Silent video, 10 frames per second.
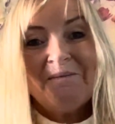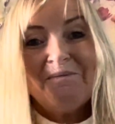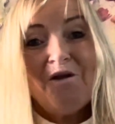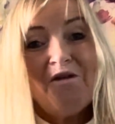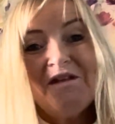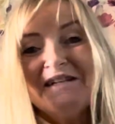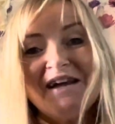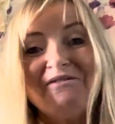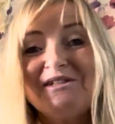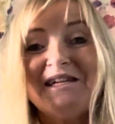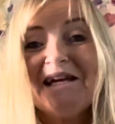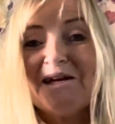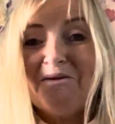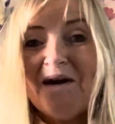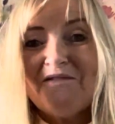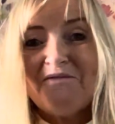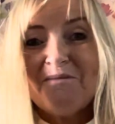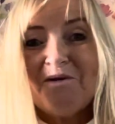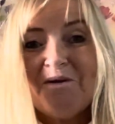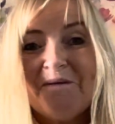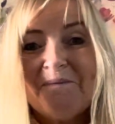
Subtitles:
Nothing is ever taken away from you.